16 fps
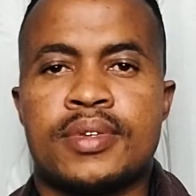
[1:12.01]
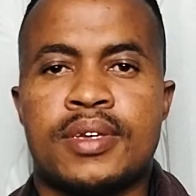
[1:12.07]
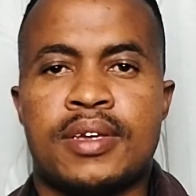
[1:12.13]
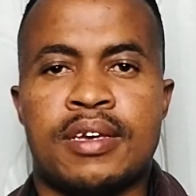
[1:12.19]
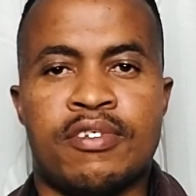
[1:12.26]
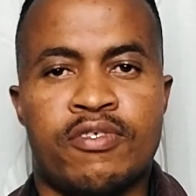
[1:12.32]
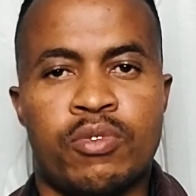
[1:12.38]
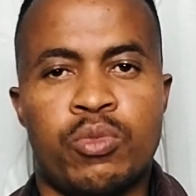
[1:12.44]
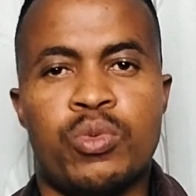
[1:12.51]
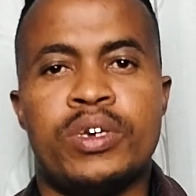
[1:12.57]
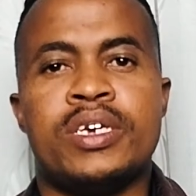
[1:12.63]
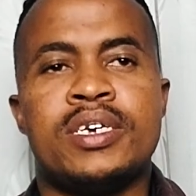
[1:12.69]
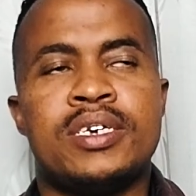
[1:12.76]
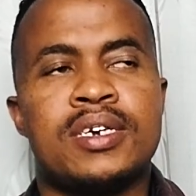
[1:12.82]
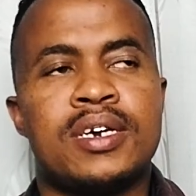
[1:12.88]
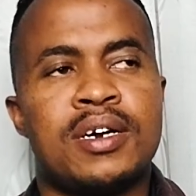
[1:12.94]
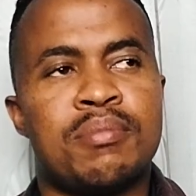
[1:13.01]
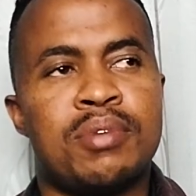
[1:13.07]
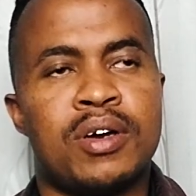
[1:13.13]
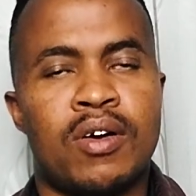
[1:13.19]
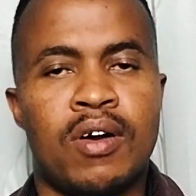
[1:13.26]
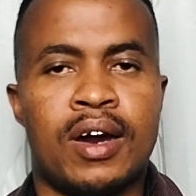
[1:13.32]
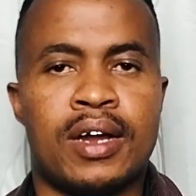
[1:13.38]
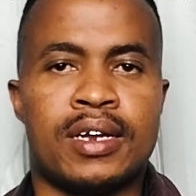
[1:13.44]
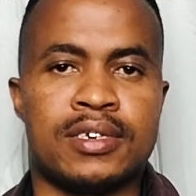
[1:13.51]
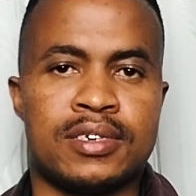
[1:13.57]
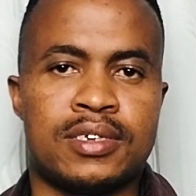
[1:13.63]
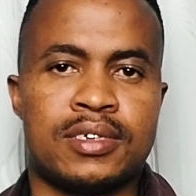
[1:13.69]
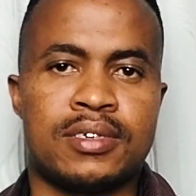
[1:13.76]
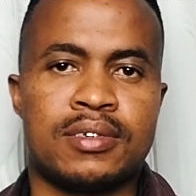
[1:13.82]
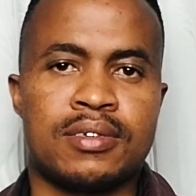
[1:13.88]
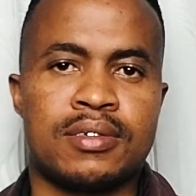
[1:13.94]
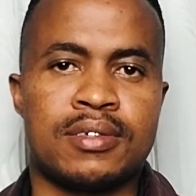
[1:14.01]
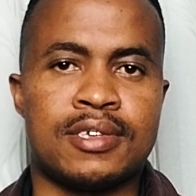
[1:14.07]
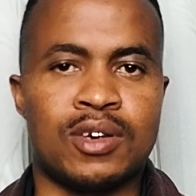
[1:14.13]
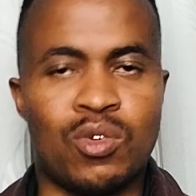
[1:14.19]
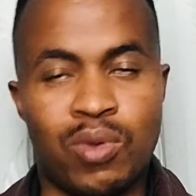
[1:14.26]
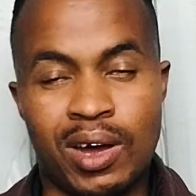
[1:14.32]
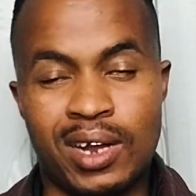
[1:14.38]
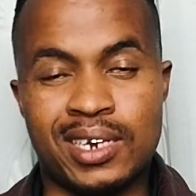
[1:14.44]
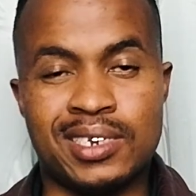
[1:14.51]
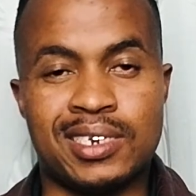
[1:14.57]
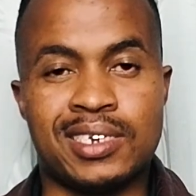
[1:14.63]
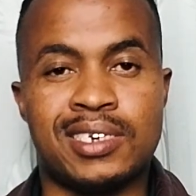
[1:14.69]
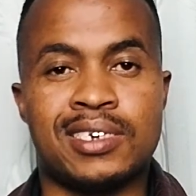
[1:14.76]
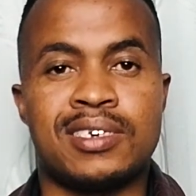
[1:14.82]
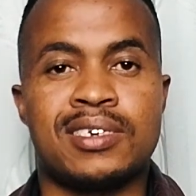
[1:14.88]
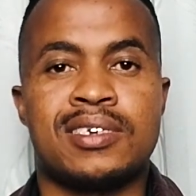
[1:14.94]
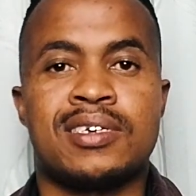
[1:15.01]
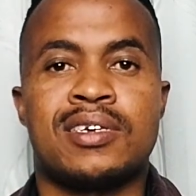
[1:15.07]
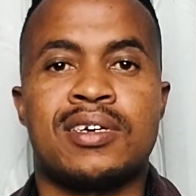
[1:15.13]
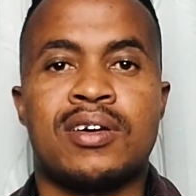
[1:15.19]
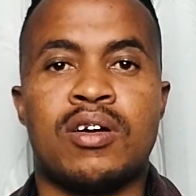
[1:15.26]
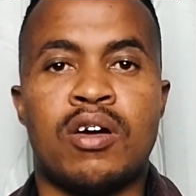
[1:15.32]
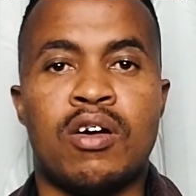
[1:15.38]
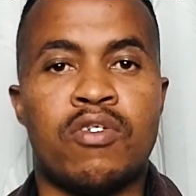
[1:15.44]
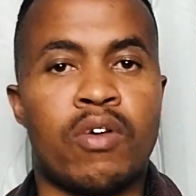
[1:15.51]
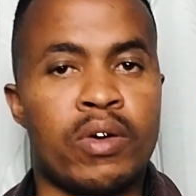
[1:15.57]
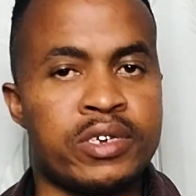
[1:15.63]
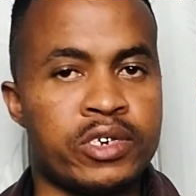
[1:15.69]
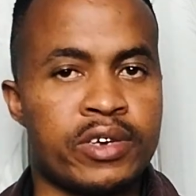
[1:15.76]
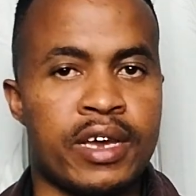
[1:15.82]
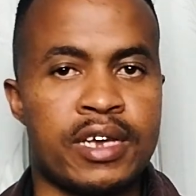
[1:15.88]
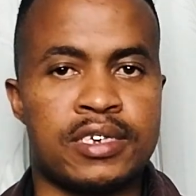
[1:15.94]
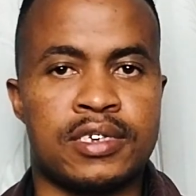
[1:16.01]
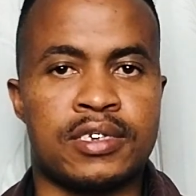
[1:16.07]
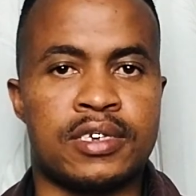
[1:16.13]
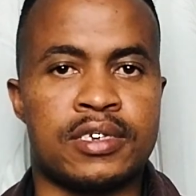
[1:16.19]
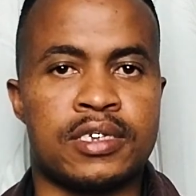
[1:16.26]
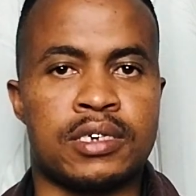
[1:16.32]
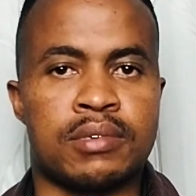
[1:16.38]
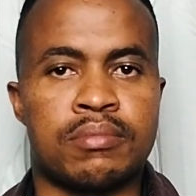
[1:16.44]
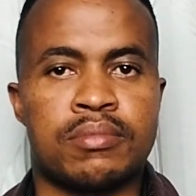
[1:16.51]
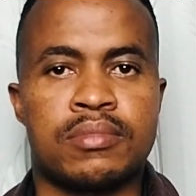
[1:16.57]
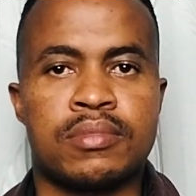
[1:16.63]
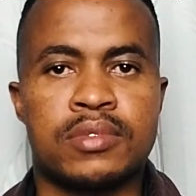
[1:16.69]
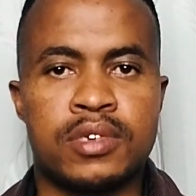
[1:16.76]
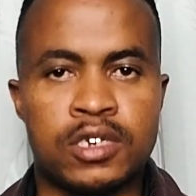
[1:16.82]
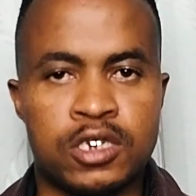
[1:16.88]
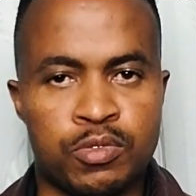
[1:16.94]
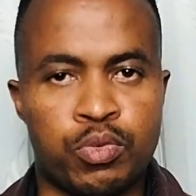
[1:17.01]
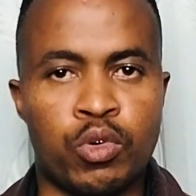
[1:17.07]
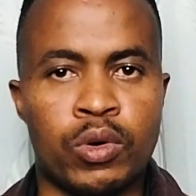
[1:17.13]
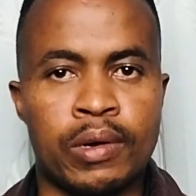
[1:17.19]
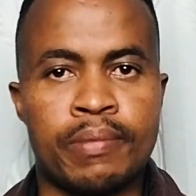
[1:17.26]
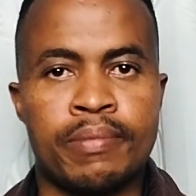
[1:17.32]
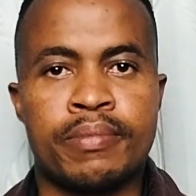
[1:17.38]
If we are being honest, the quality of our education system is poor.